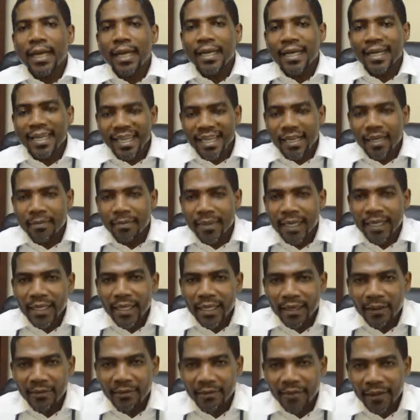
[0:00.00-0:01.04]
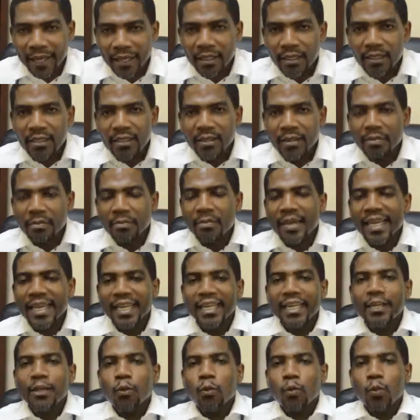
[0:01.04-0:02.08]
an ailment that affects
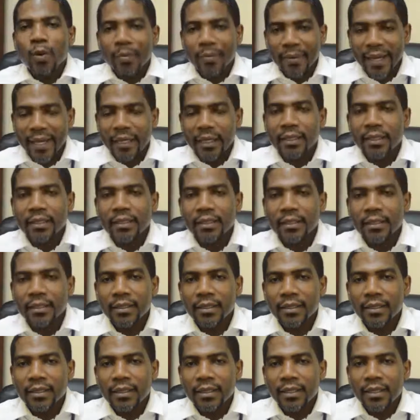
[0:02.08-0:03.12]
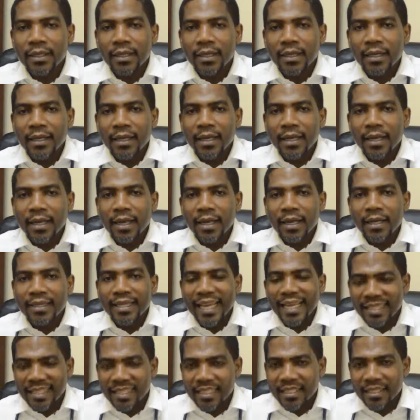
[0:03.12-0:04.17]
mainly women.
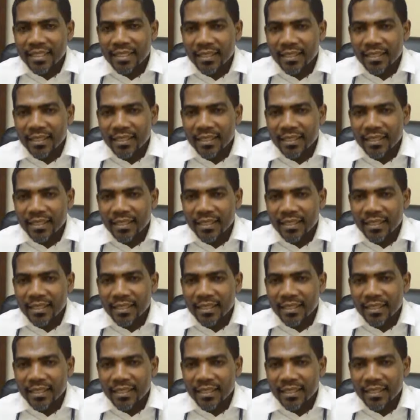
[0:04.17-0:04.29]
That